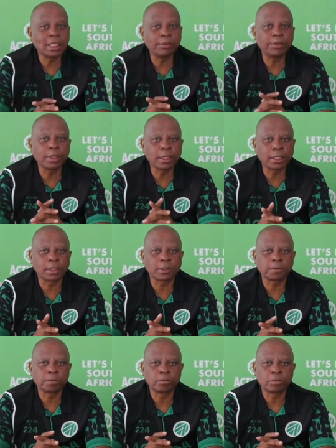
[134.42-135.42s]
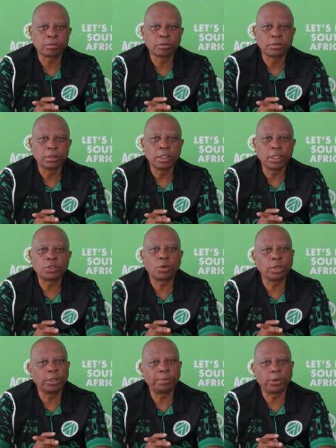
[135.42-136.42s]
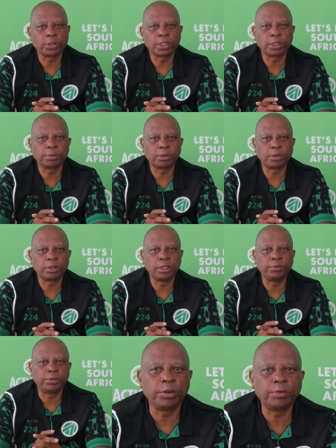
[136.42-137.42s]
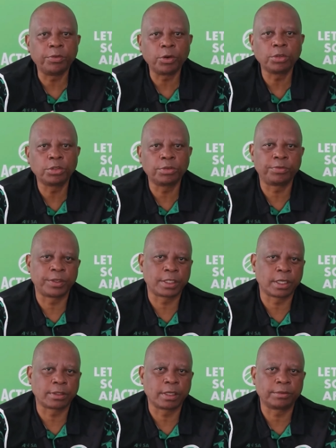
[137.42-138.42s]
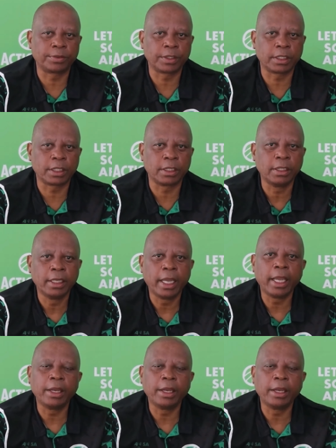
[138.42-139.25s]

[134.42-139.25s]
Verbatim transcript: Achieving this is only possible if we vote to fix South Africa